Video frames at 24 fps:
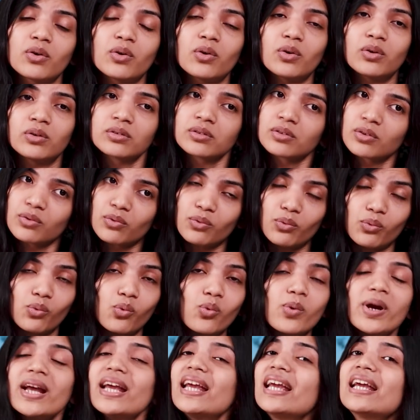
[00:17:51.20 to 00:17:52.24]
go
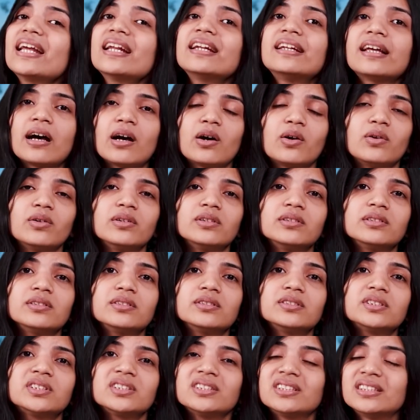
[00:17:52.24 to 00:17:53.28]
way down
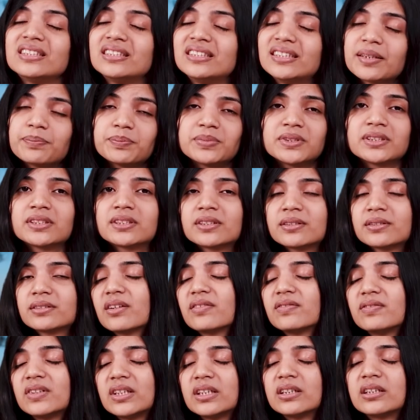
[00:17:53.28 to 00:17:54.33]
to the depths
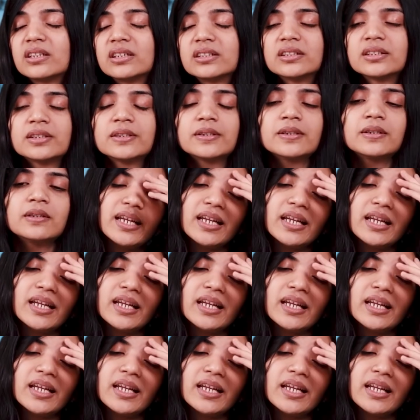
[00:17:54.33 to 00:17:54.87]
of the earth